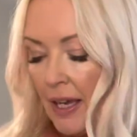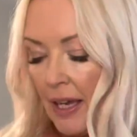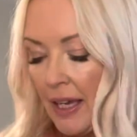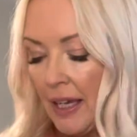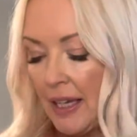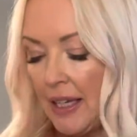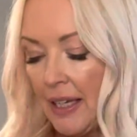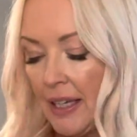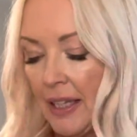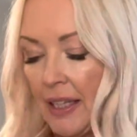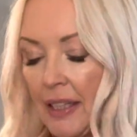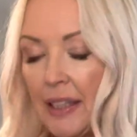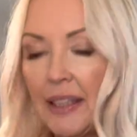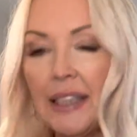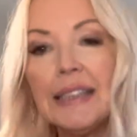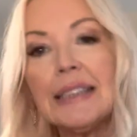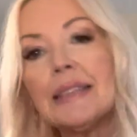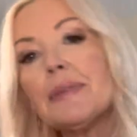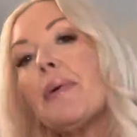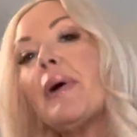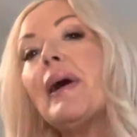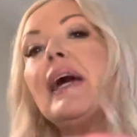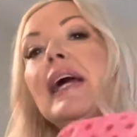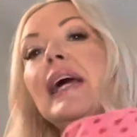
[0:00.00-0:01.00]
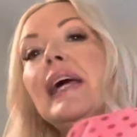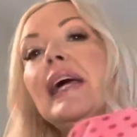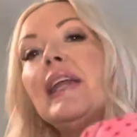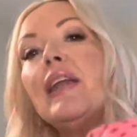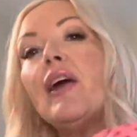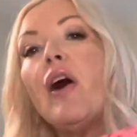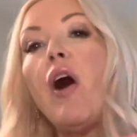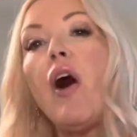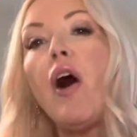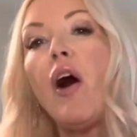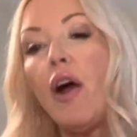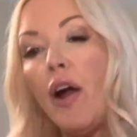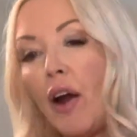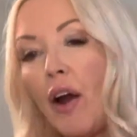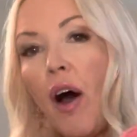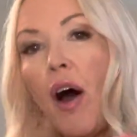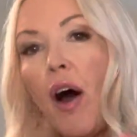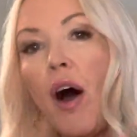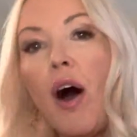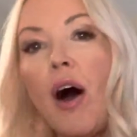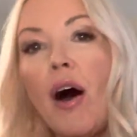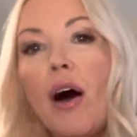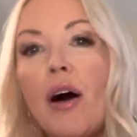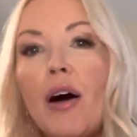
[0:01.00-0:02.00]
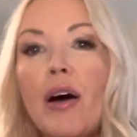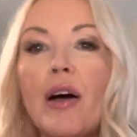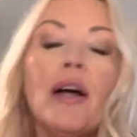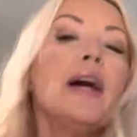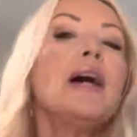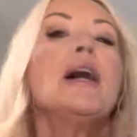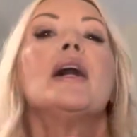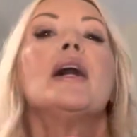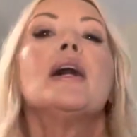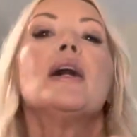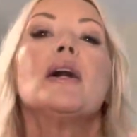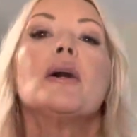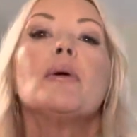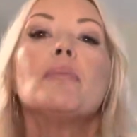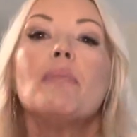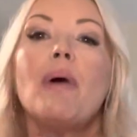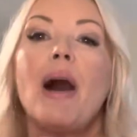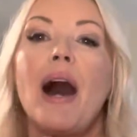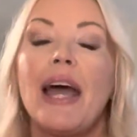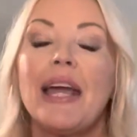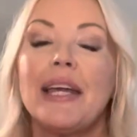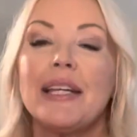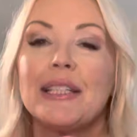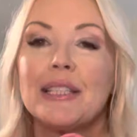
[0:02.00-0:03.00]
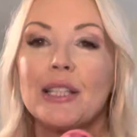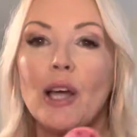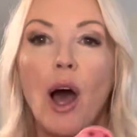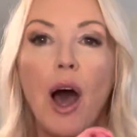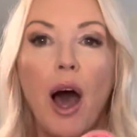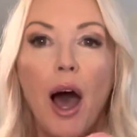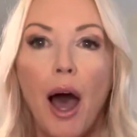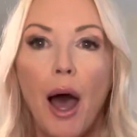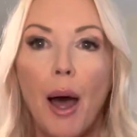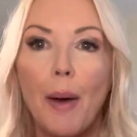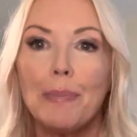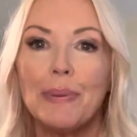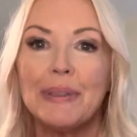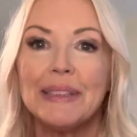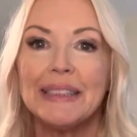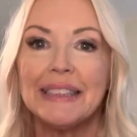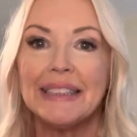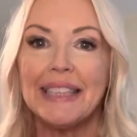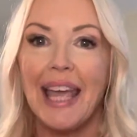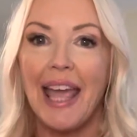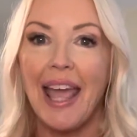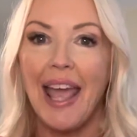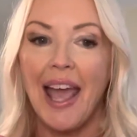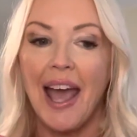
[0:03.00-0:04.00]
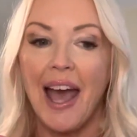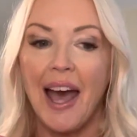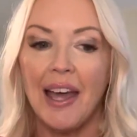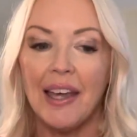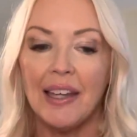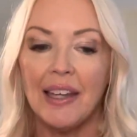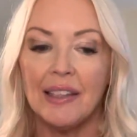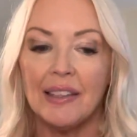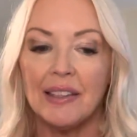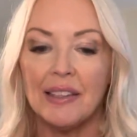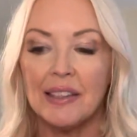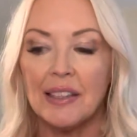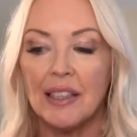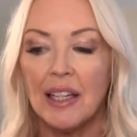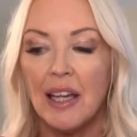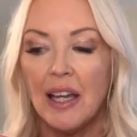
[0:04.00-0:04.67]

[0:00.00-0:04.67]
And this one are all my tops and